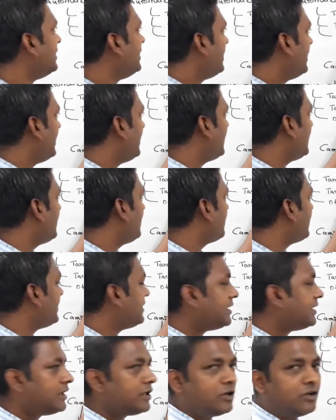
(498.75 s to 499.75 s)
In a
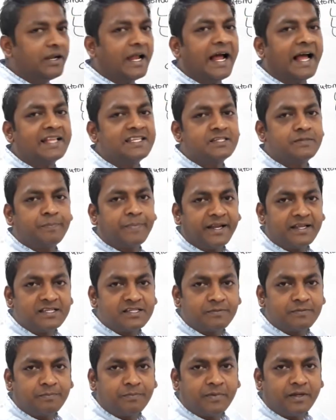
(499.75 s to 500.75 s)
return on ad
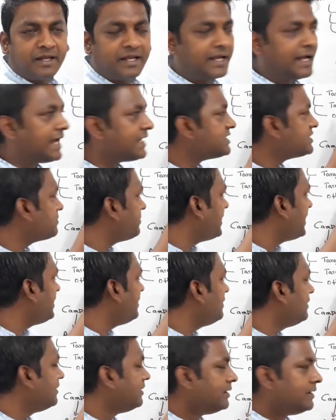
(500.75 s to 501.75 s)

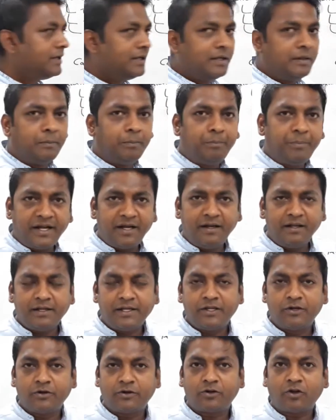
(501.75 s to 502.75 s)
spend bid,
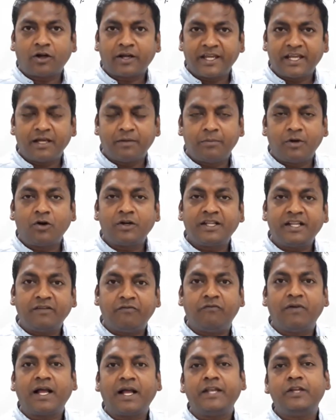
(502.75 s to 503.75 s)
you're talking about the
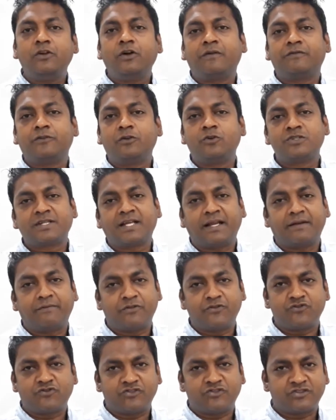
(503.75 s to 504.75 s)
value of those
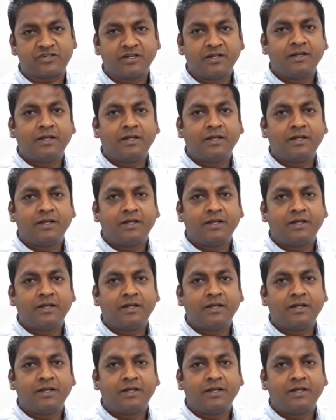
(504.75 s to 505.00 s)
conversions.